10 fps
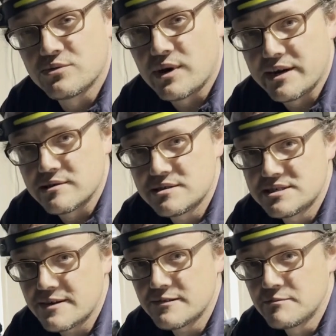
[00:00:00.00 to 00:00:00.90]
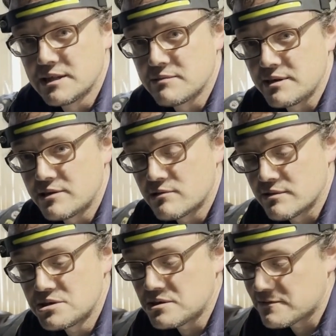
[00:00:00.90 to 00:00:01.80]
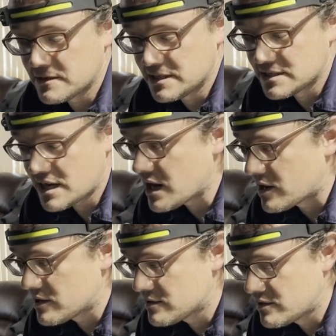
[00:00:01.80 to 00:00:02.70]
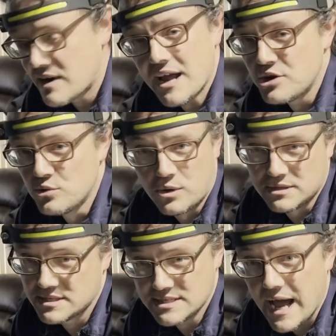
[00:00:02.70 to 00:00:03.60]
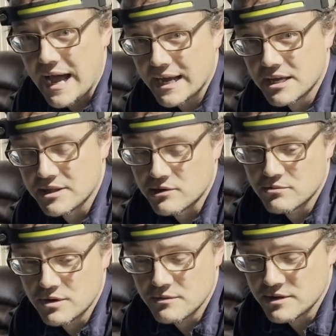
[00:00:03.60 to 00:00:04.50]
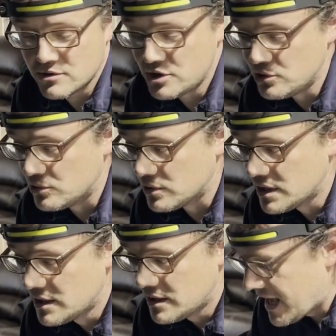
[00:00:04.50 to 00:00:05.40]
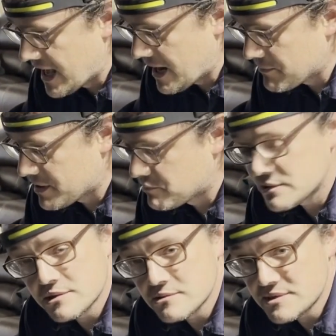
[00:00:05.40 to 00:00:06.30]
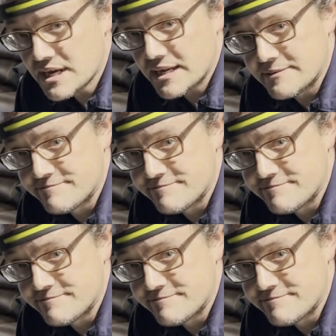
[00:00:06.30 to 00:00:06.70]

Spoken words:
wires, 7mm, original for this car. They're not new old stock, they're new, and I'm gonna put those on.